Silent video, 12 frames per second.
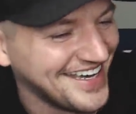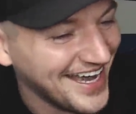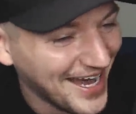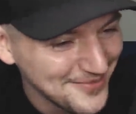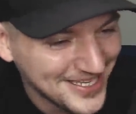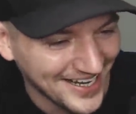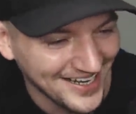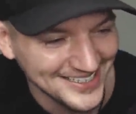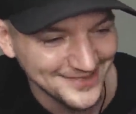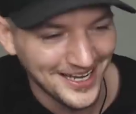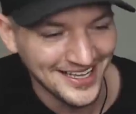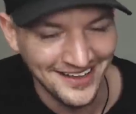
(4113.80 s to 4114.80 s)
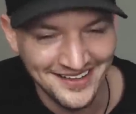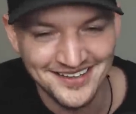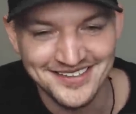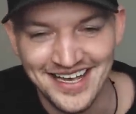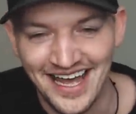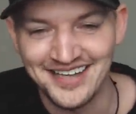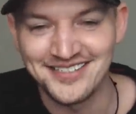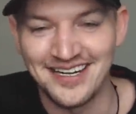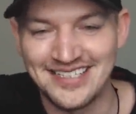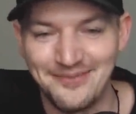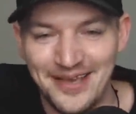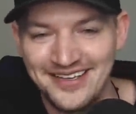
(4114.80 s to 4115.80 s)
I'm serious about that. I think there's a
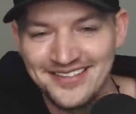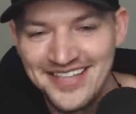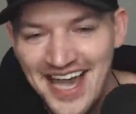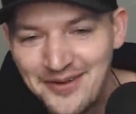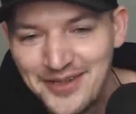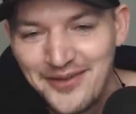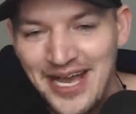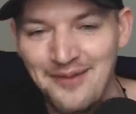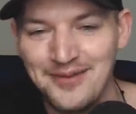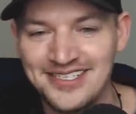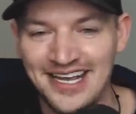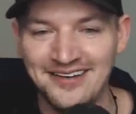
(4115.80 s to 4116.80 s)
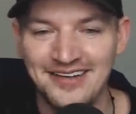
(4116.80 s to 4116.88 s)
contract they make you sign when you commentate.